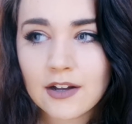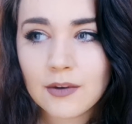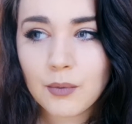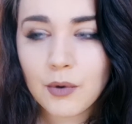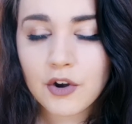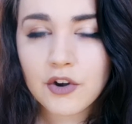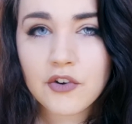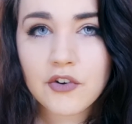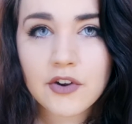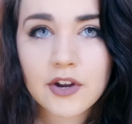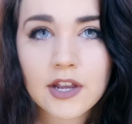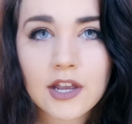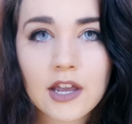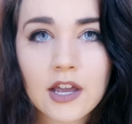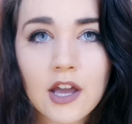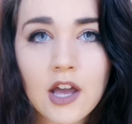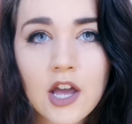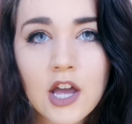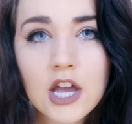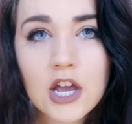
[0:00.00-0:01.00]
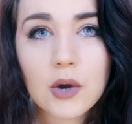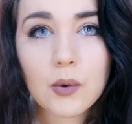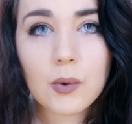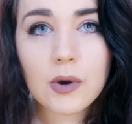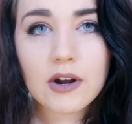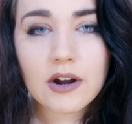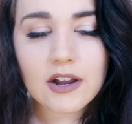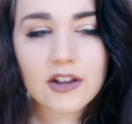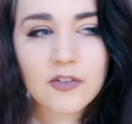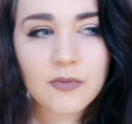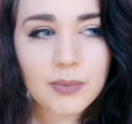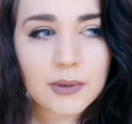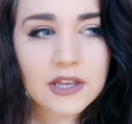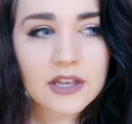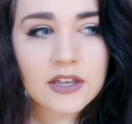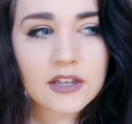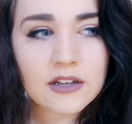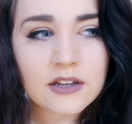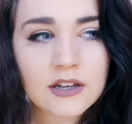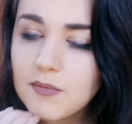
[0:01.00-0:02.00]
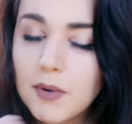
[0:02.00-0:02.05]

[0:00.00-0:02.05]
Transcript: wondering where I've been.